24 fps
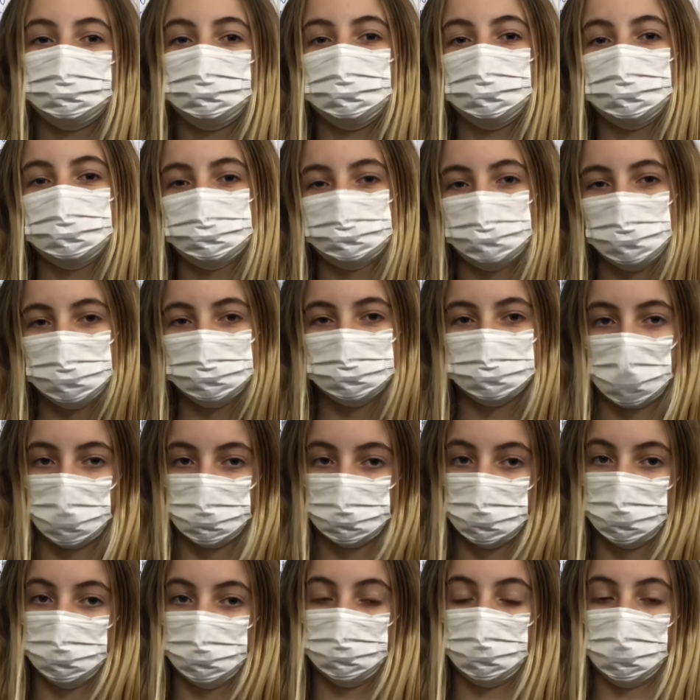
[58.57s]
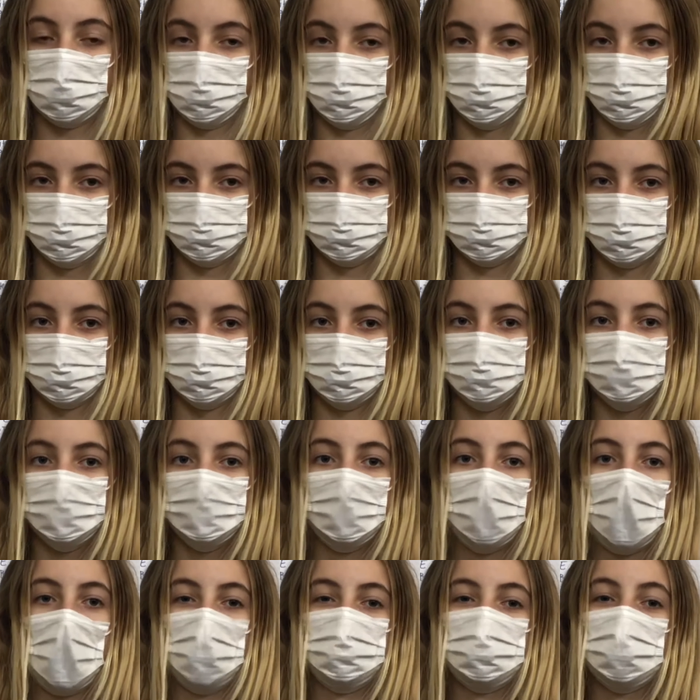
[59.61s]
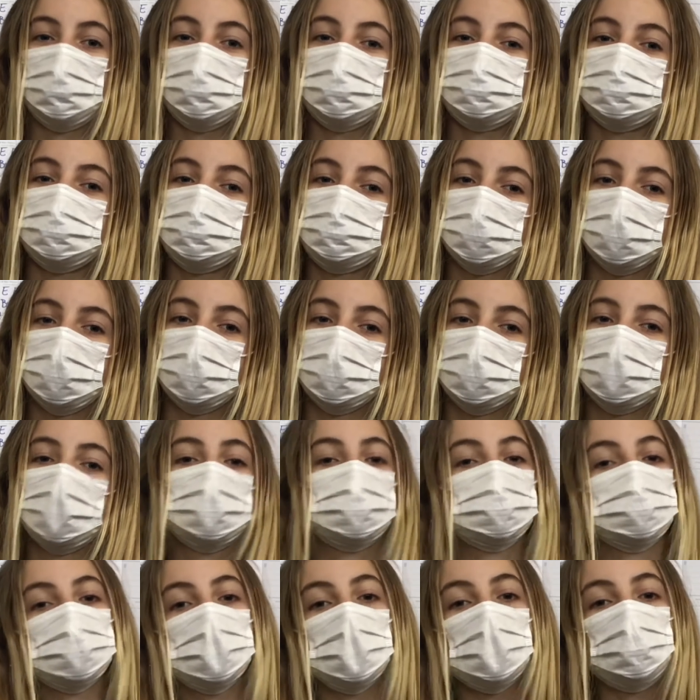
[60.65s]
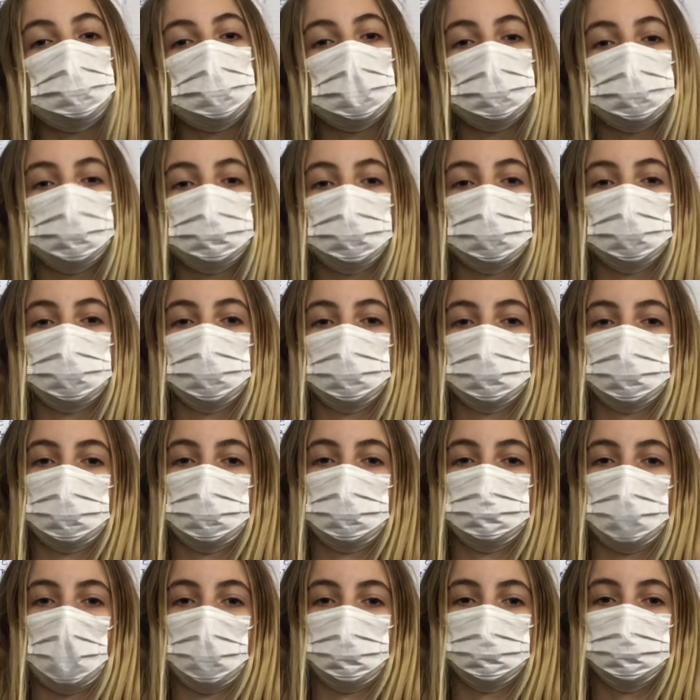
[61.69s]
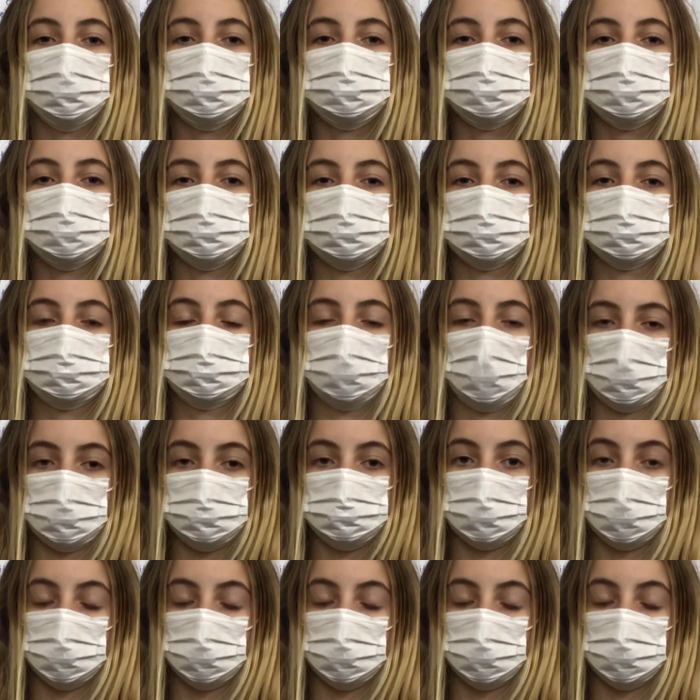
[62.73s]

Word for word: this week's segment of Gator Vision. I'm Emerson Wood, and today we will be learning about this year's dodgeball